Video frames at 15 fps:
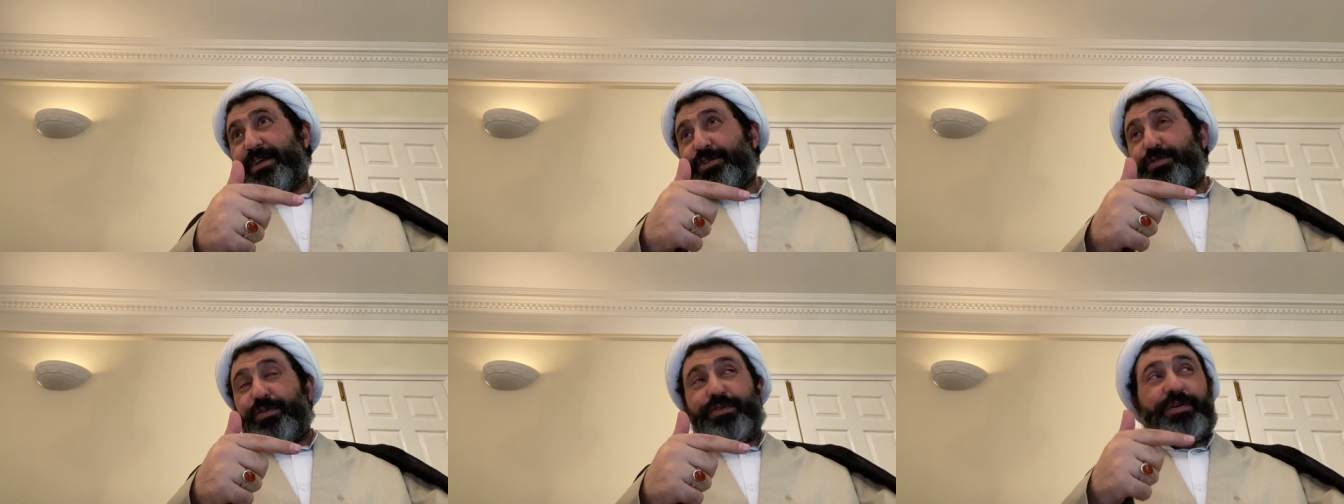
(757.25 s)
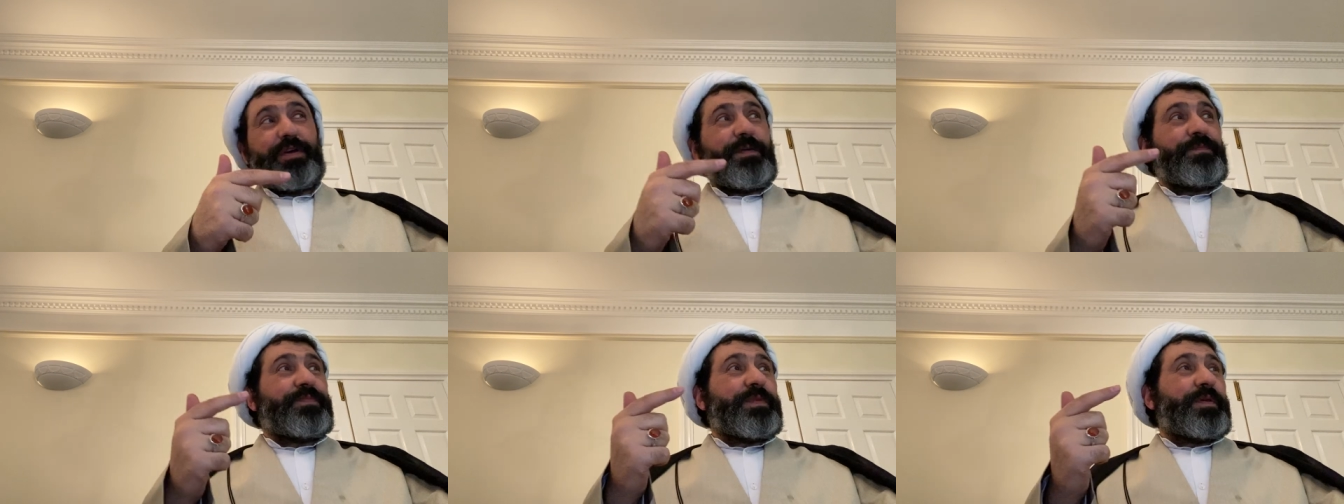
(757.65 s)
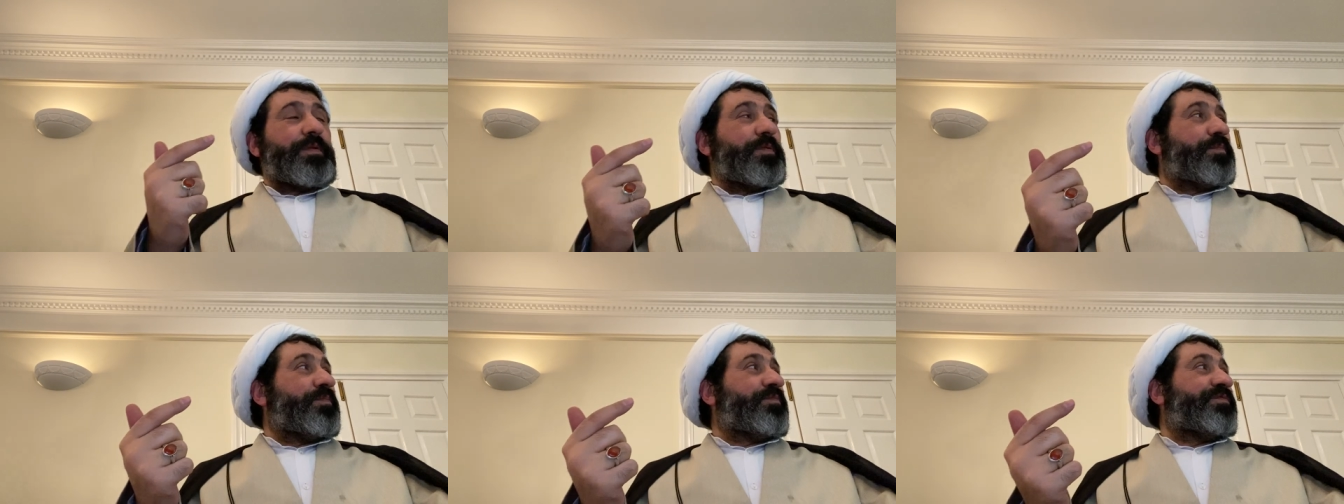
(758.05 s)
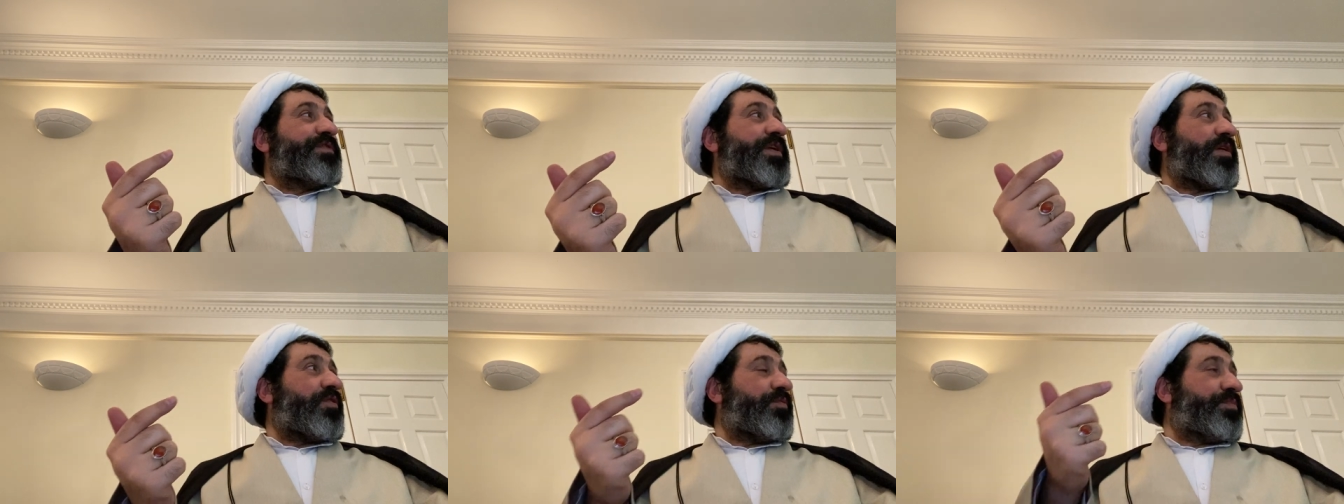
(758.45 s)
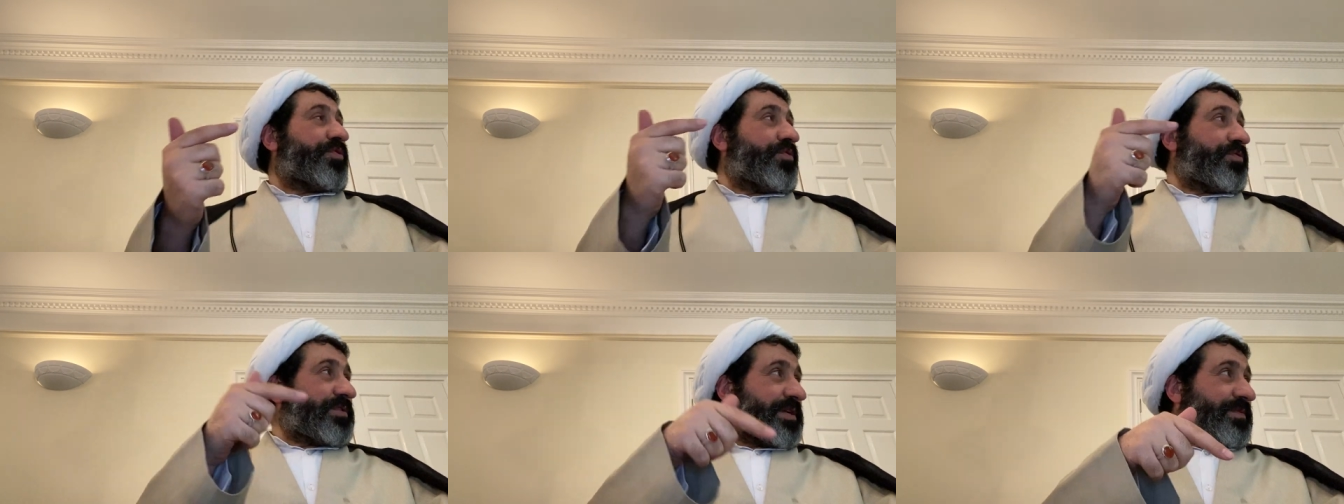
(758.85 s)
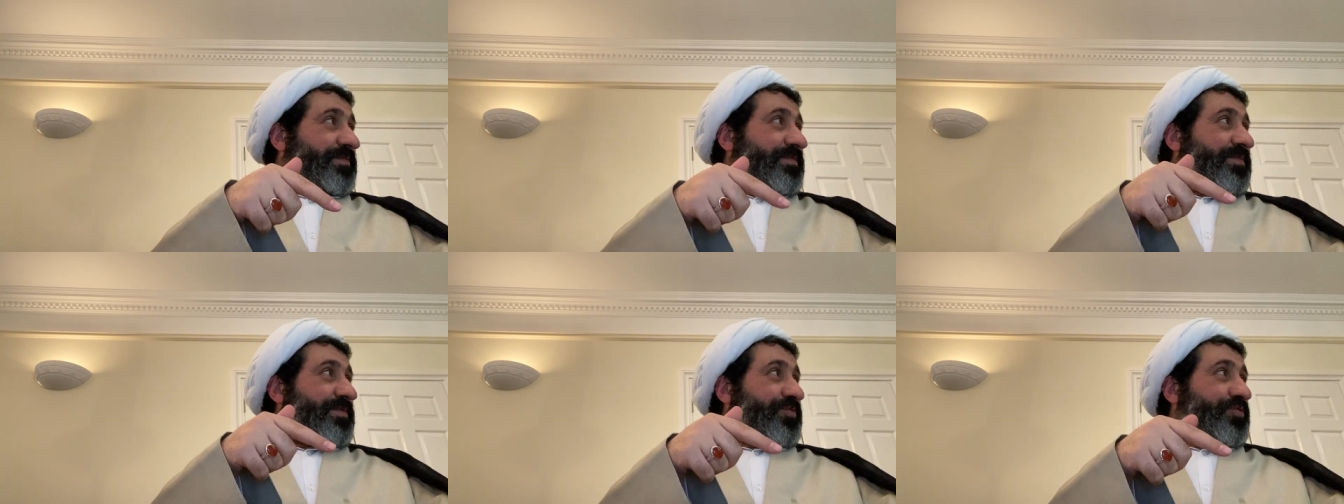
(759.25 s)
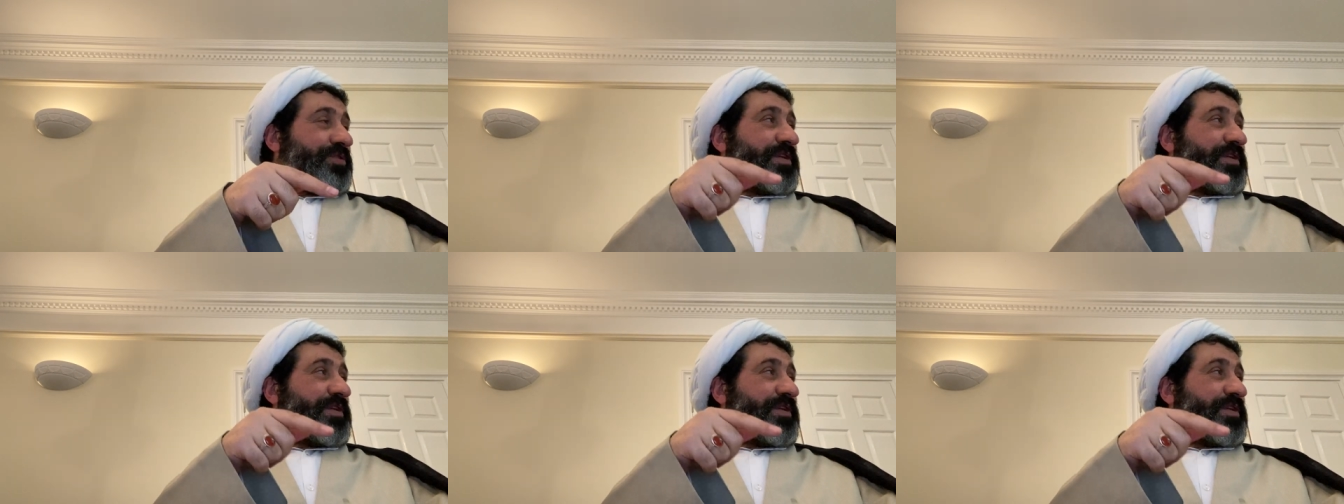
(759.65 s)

So Pharaoh brought them to